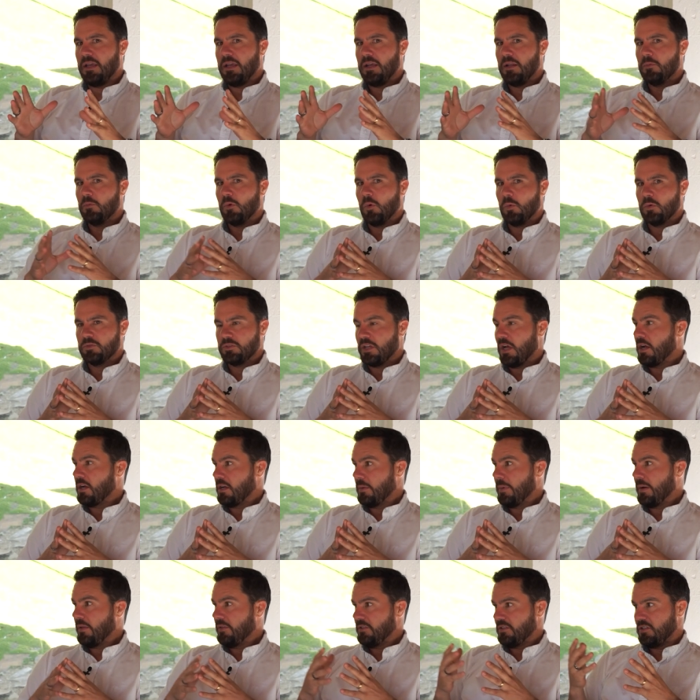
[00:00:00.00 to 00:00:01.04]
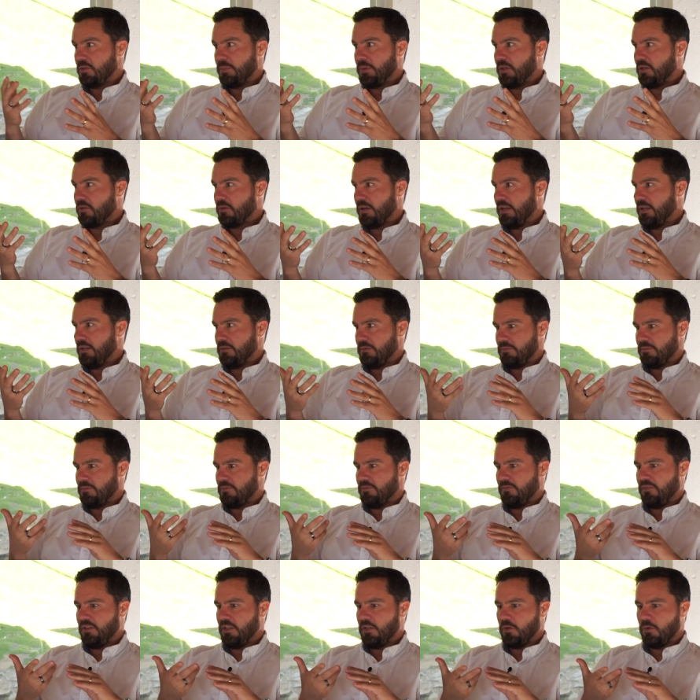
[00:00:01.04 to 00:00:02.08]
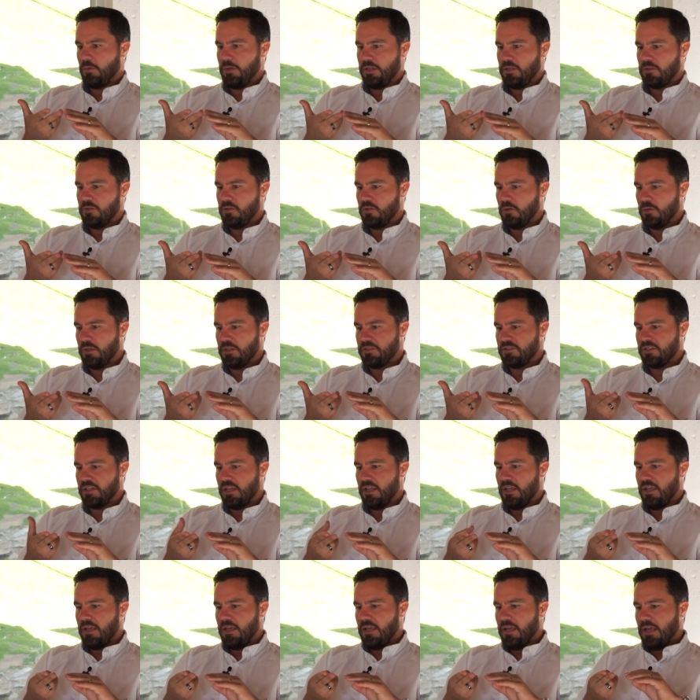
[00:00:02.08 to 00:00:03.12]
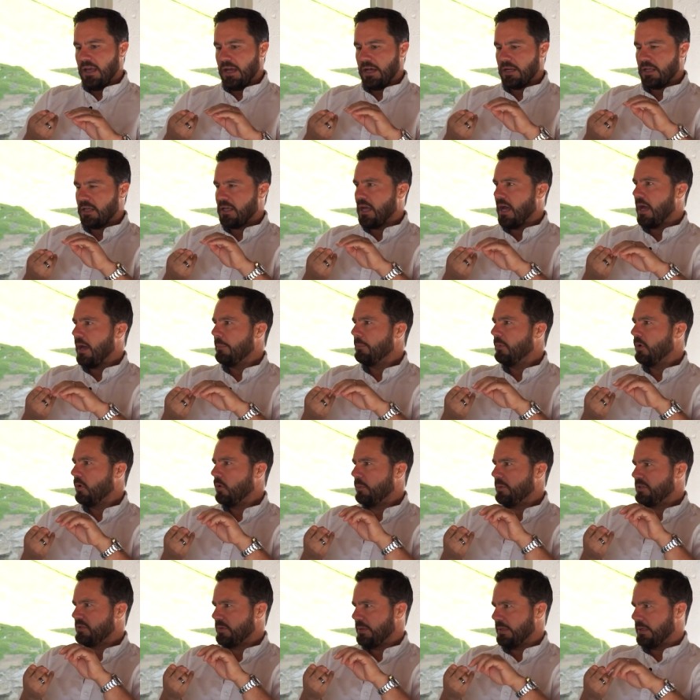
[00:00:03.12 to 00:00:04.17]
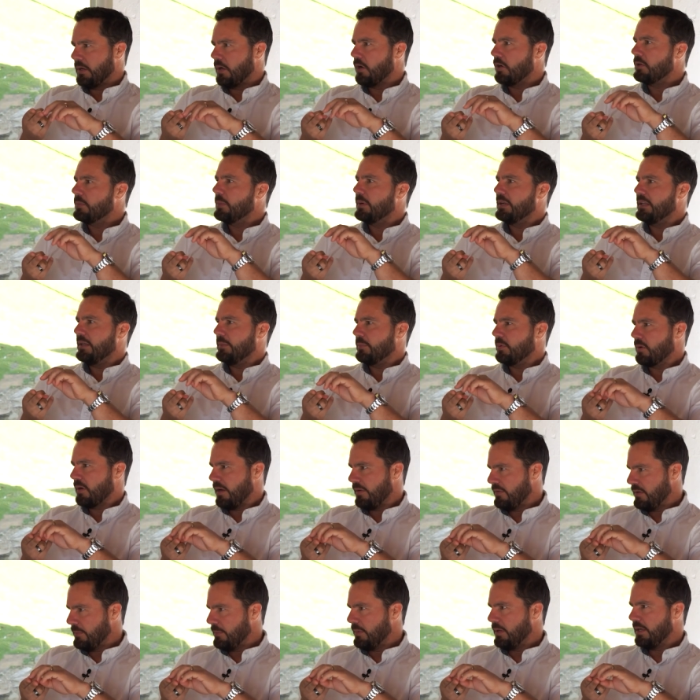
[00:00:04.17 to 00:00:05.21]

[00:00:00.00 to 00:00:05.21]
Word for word: and what we'll talk about. This would be great video we can do is how to combo between hard money and private